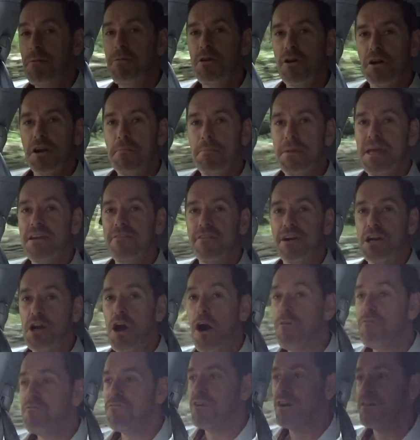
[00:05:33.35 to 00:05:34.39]
we've got a bit of a
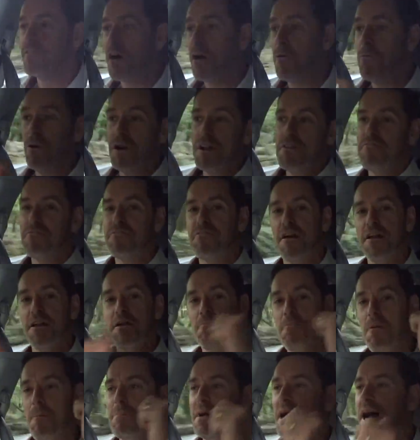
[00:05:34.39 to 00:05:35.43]
convoy, I've got one in front
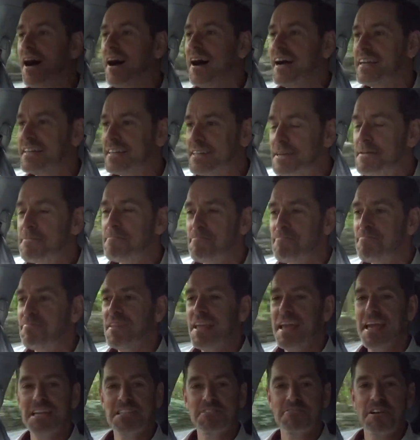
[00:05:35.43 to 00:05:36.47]
and one behind.
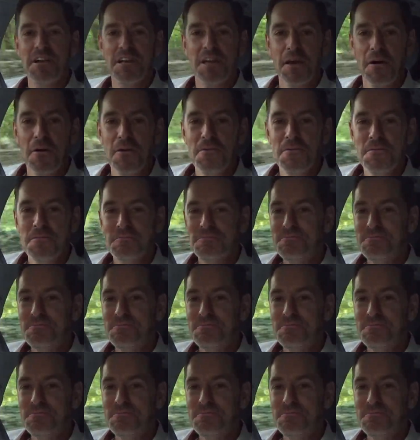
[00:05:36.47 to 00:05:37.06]
It's really cool.